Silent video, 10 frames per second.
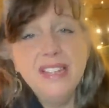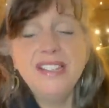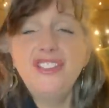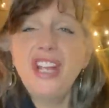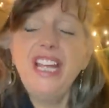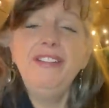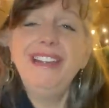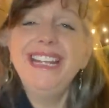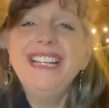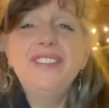So
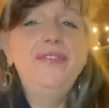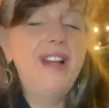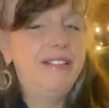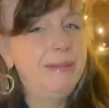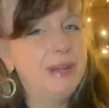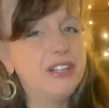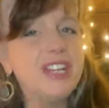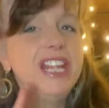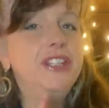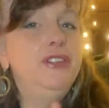January is very much
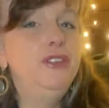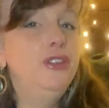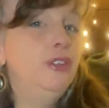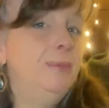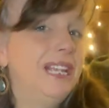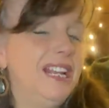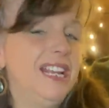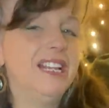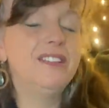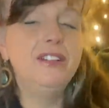a new
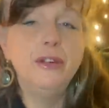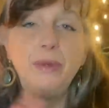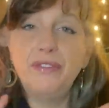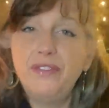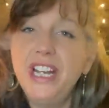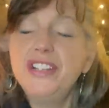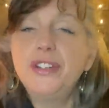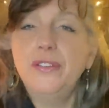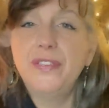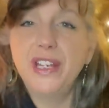beginnings. You know, we finish
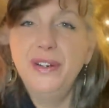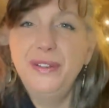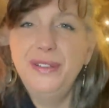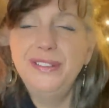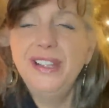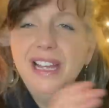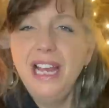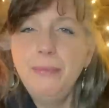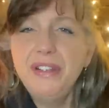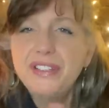off the old
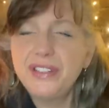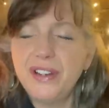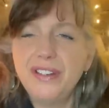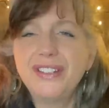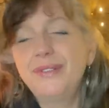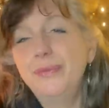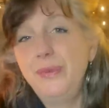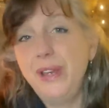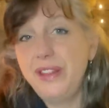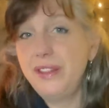and we start
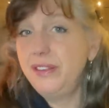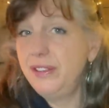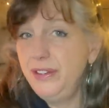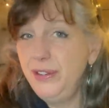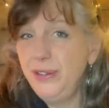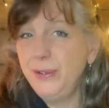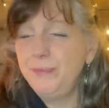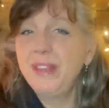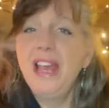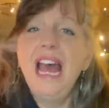with the new.
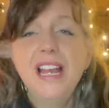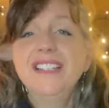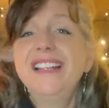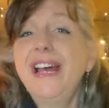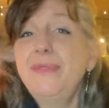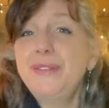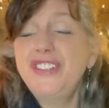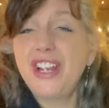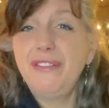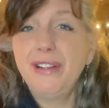So that was
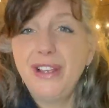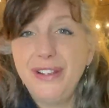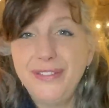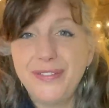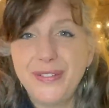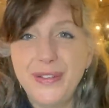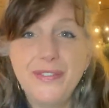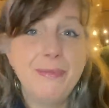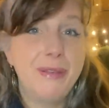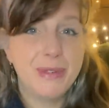the general overview
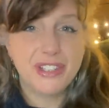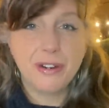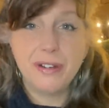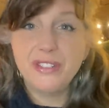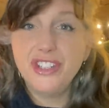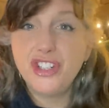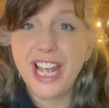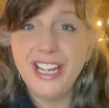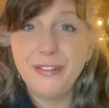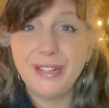for my witchcraft in
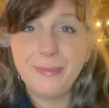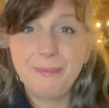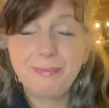January.